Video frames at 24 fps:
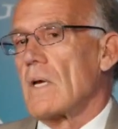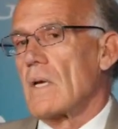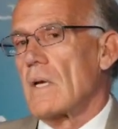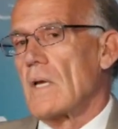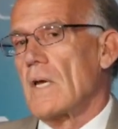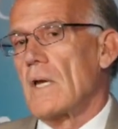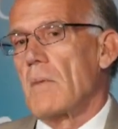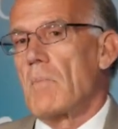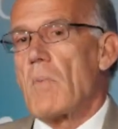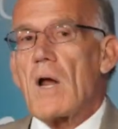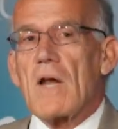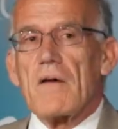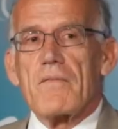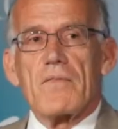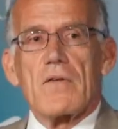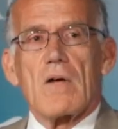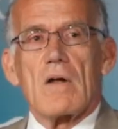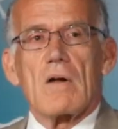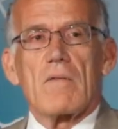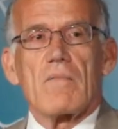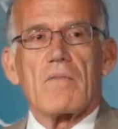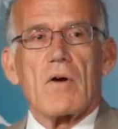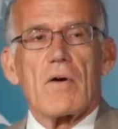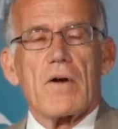And he might have
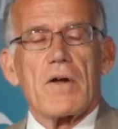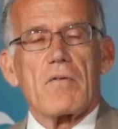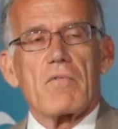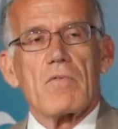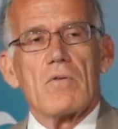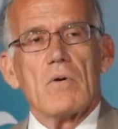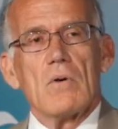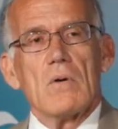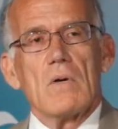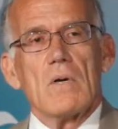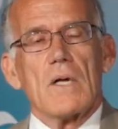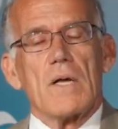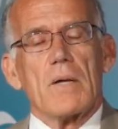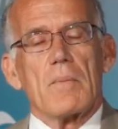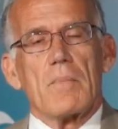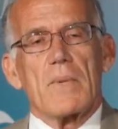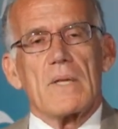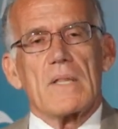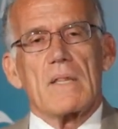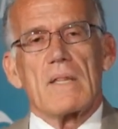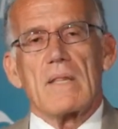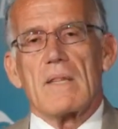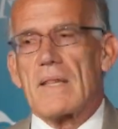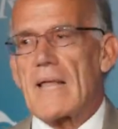done it very crudely,
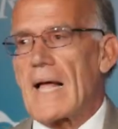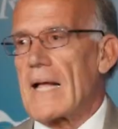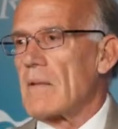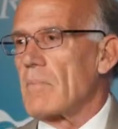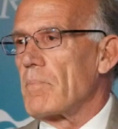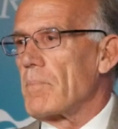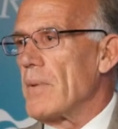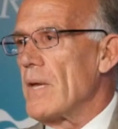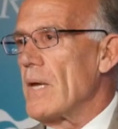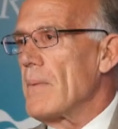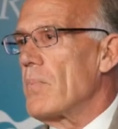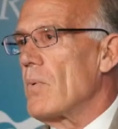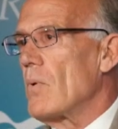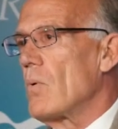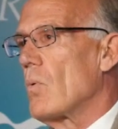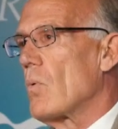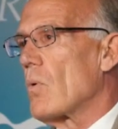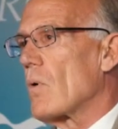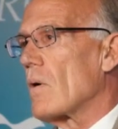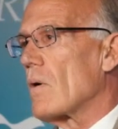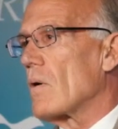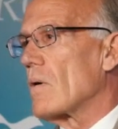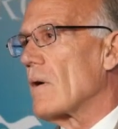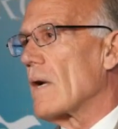but that people
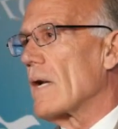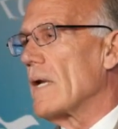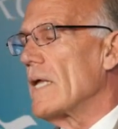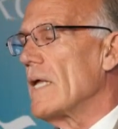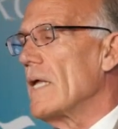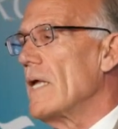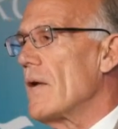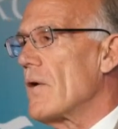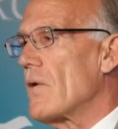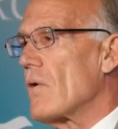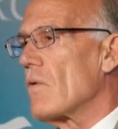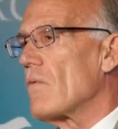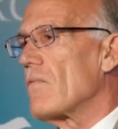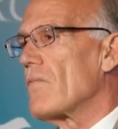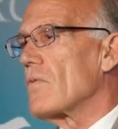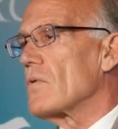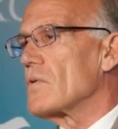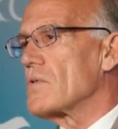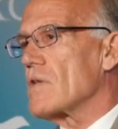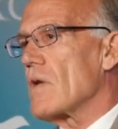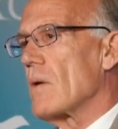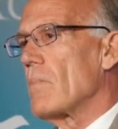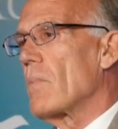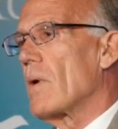were eager for
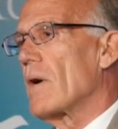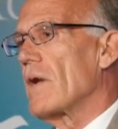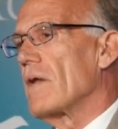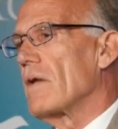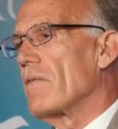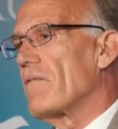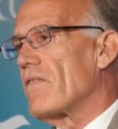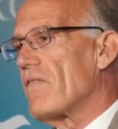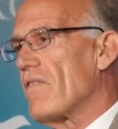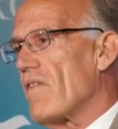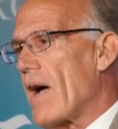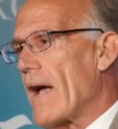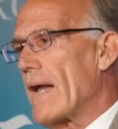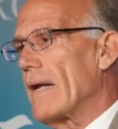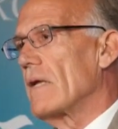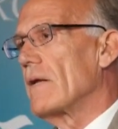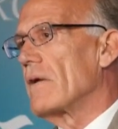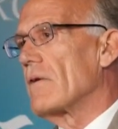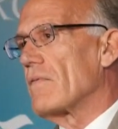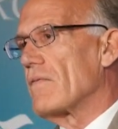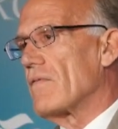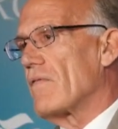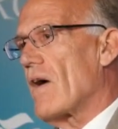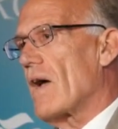somebody finally
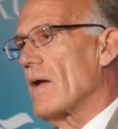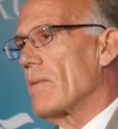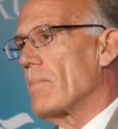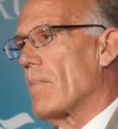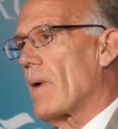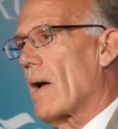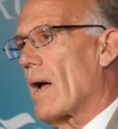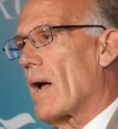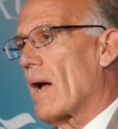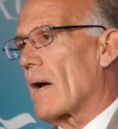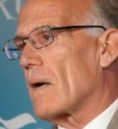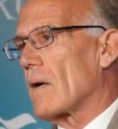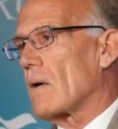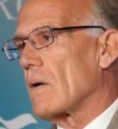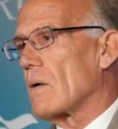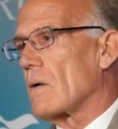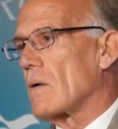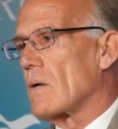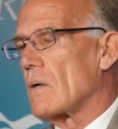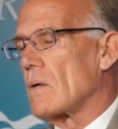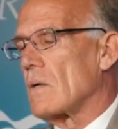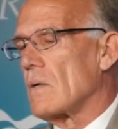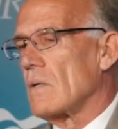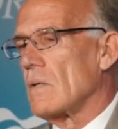to fight back
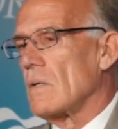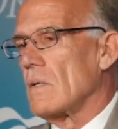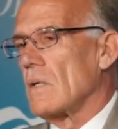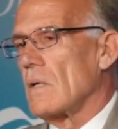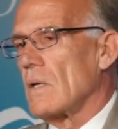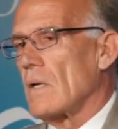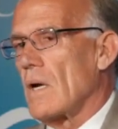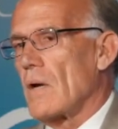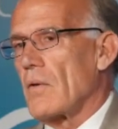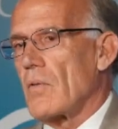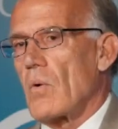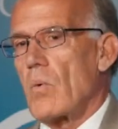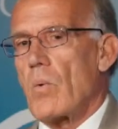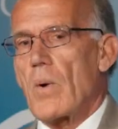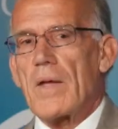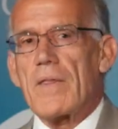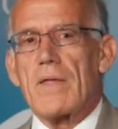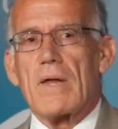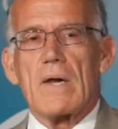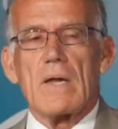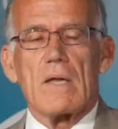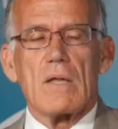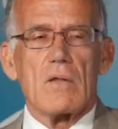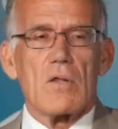in the way
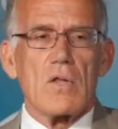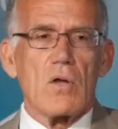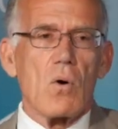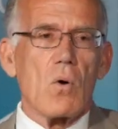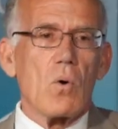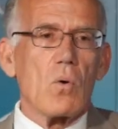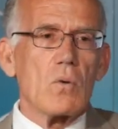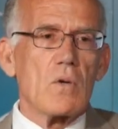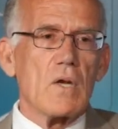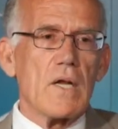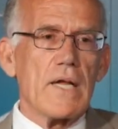that the old